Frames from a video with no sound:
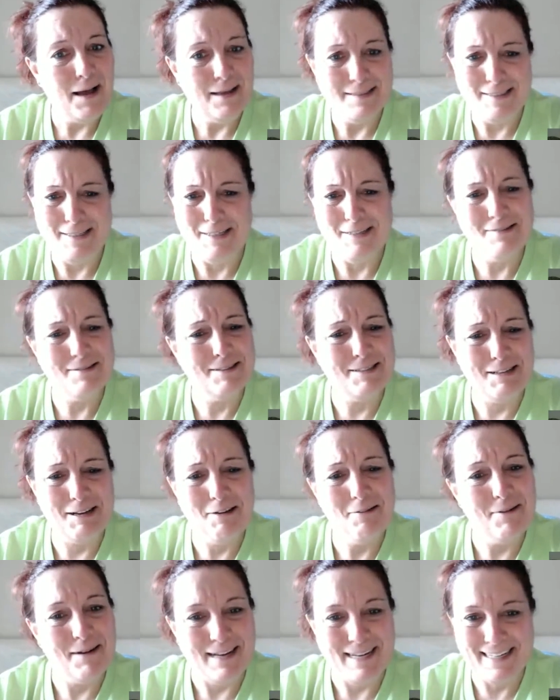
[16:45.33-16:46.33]
see you in
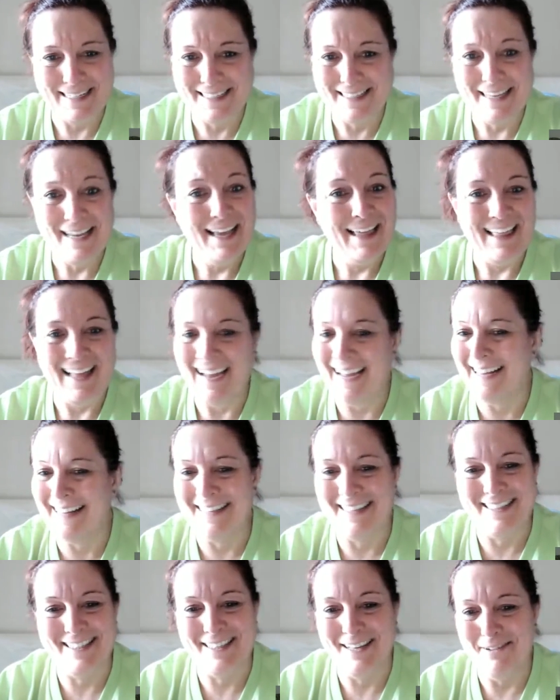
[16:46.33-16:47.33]
2 weeks.
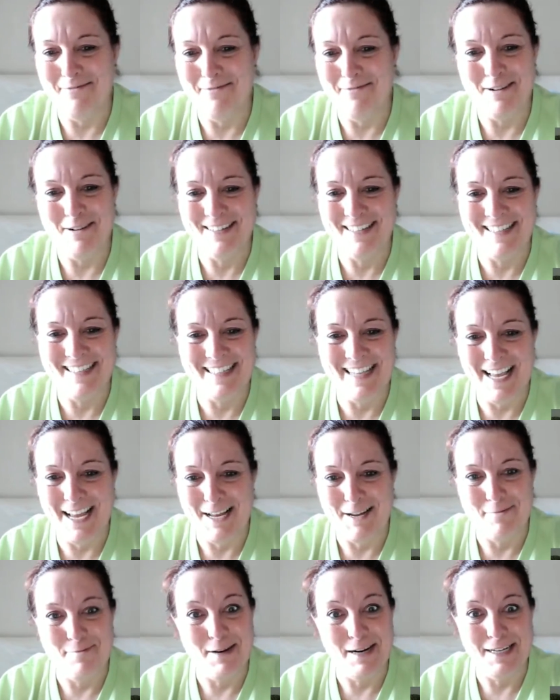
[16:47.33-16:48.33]
That's so hard to
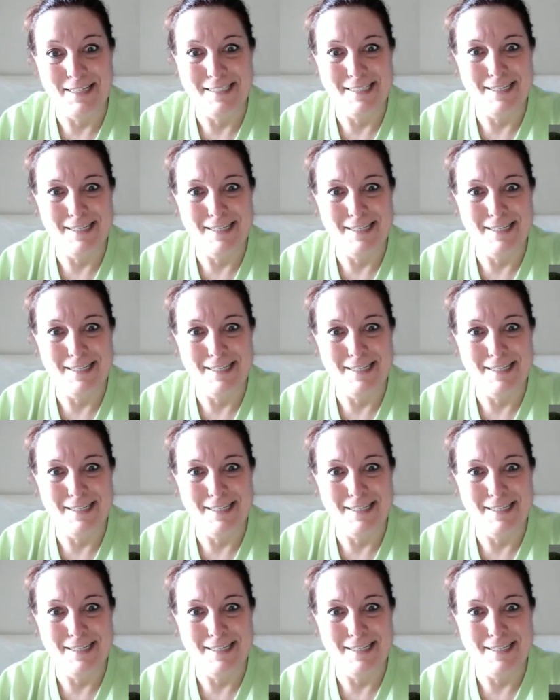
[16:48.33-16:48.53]
say, but I'll